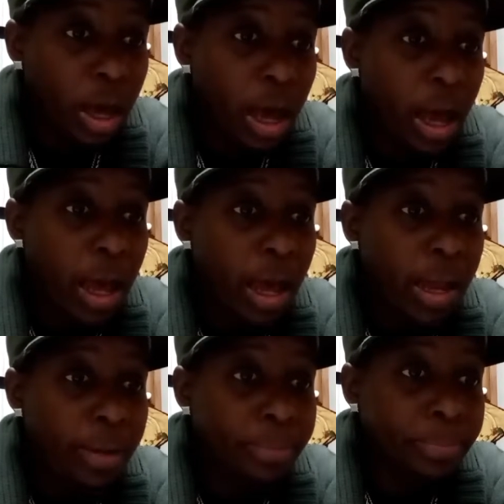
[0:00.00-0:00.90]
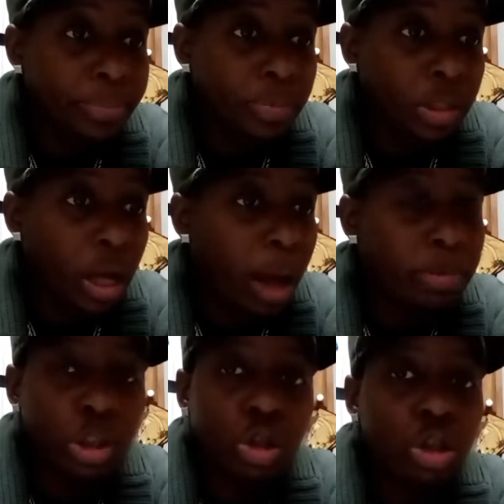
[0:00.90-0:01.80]
And
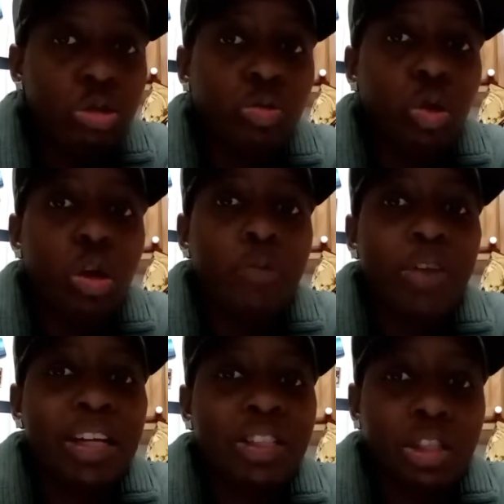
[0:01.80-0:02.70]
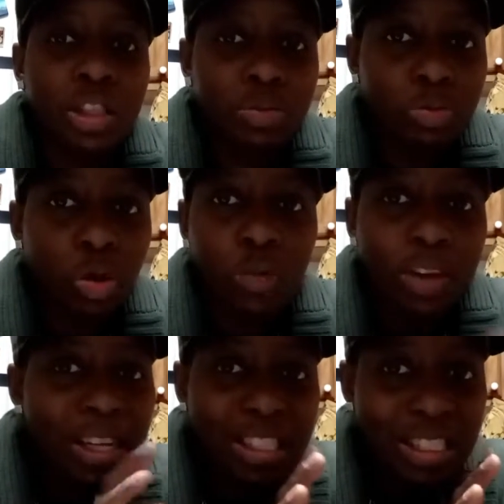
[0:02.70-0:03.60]
I'm just going to do raw
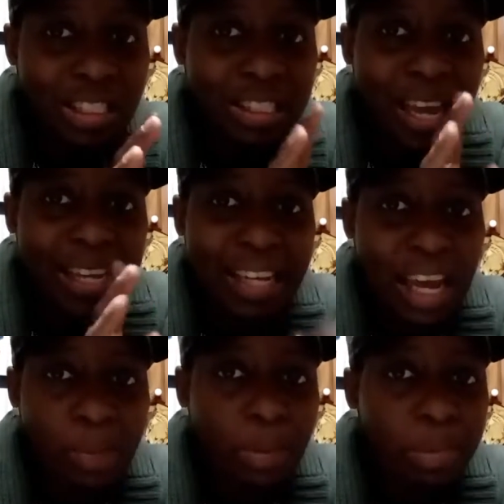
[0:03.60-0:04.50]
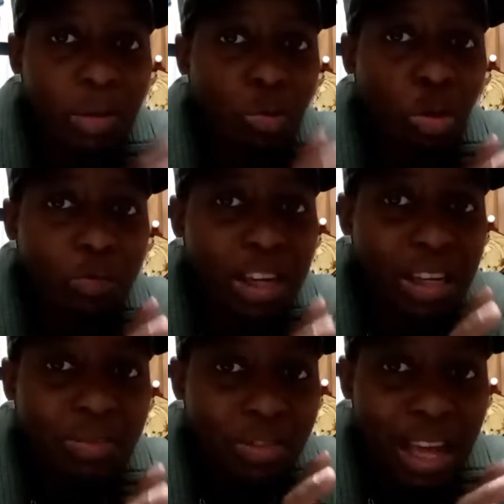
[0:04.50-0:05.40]
veggie that day. I'm going to be a raw
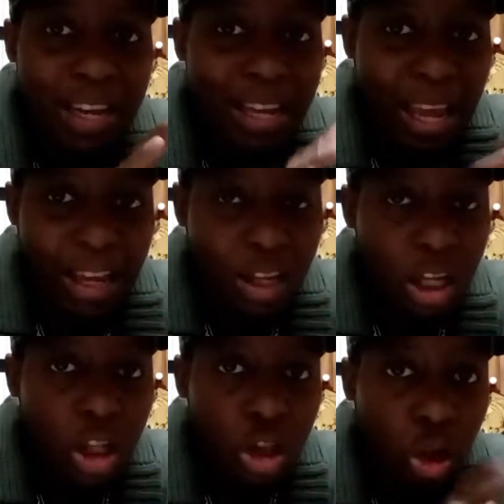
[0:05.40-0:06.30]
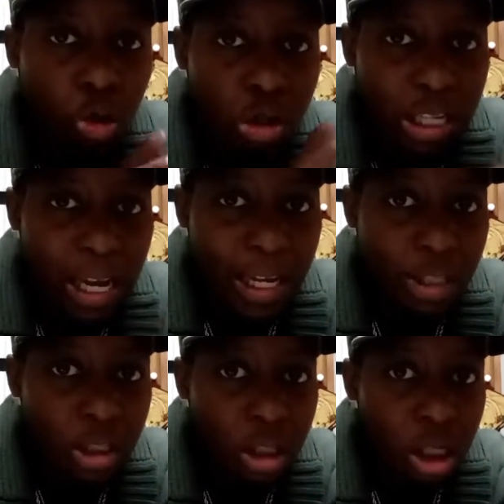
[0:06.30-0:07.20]
vegan that day, those
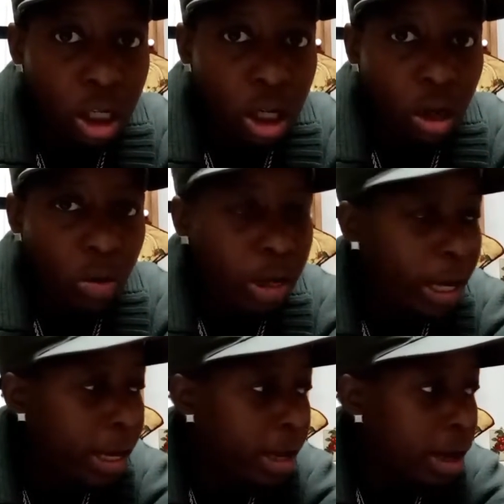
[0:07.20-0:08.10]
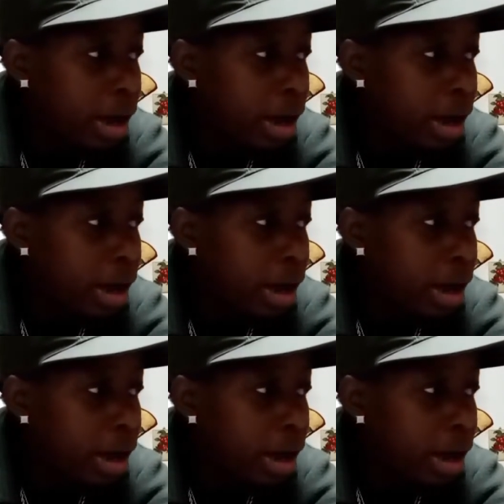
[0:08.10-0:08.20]
days, okay?